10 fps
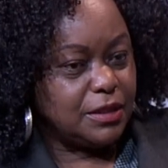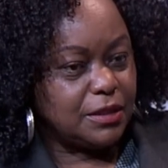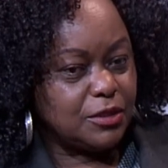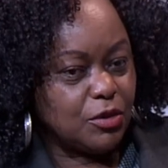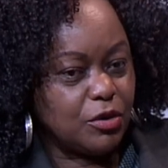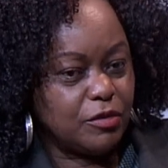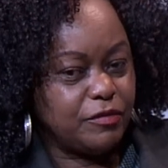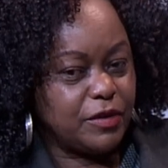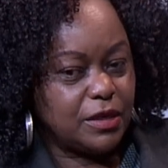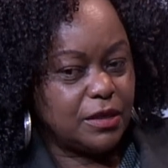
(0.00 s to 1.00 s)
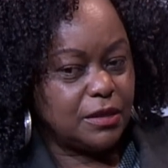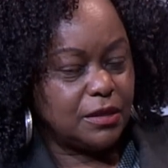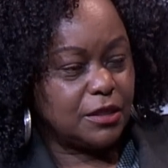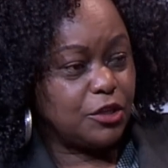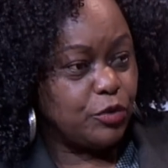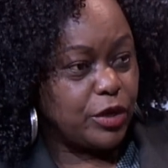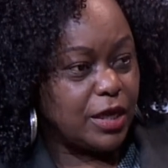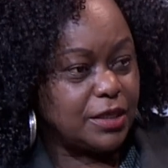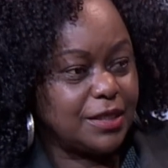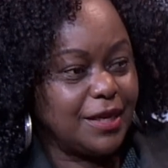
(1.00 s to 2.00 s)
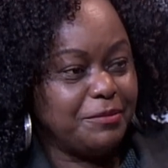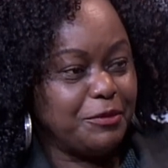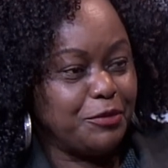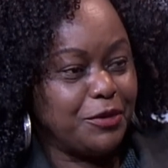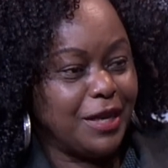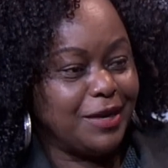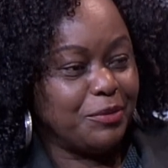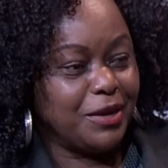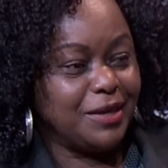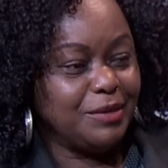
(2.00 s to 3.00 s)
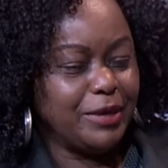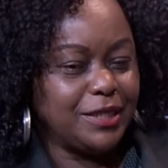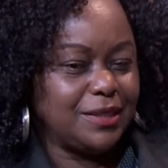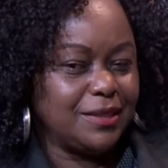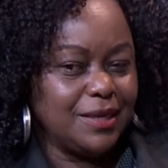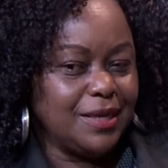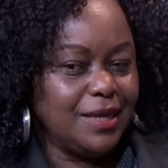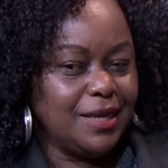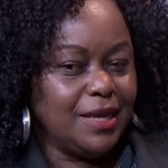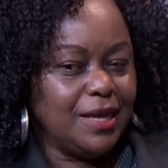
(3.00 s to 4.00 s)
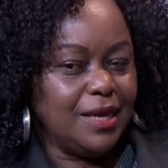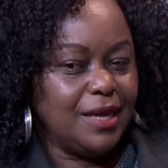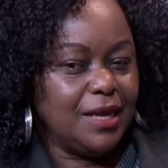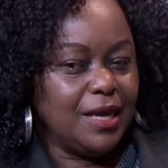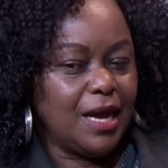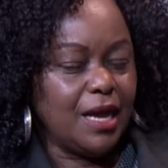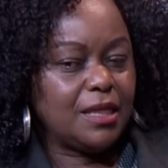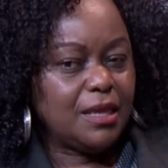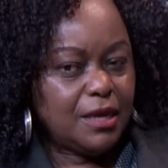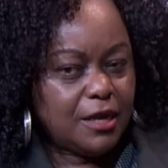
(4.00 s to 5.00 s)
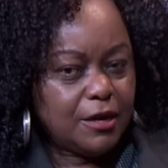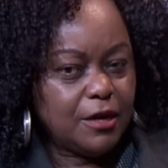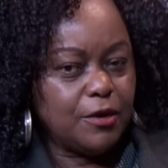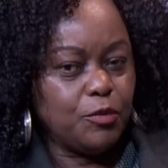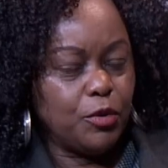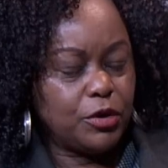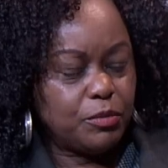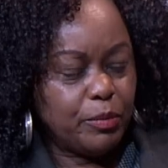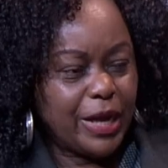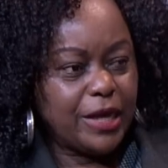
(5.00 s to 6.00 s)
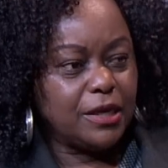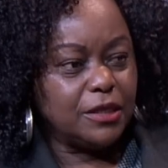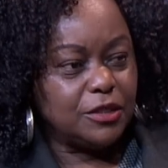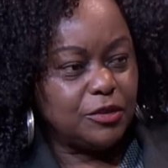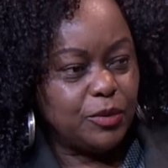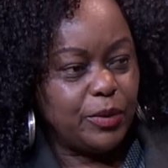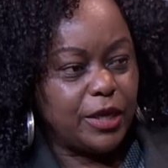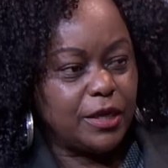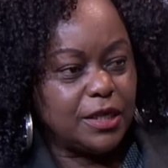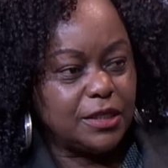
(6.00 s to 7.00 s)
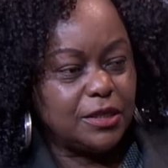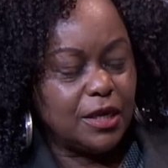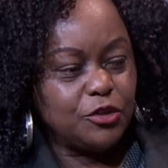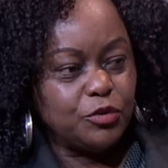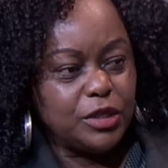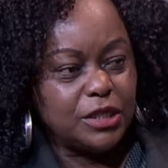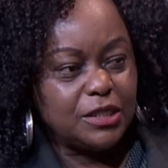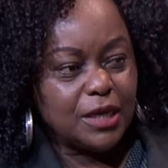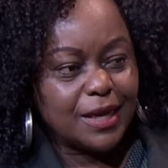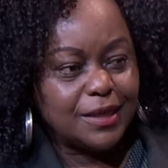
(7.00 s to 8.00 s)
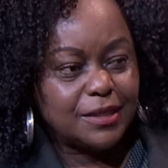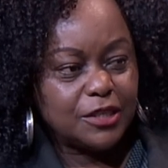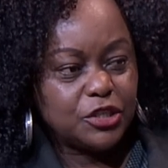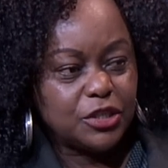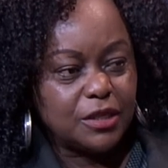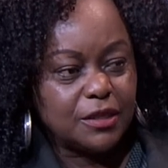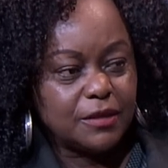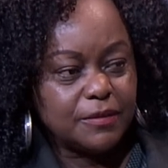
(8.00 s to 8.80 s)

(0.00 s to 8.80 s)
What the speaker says: sort of curious, let me put that word. But I think what Mike is doing is trying to distract attention.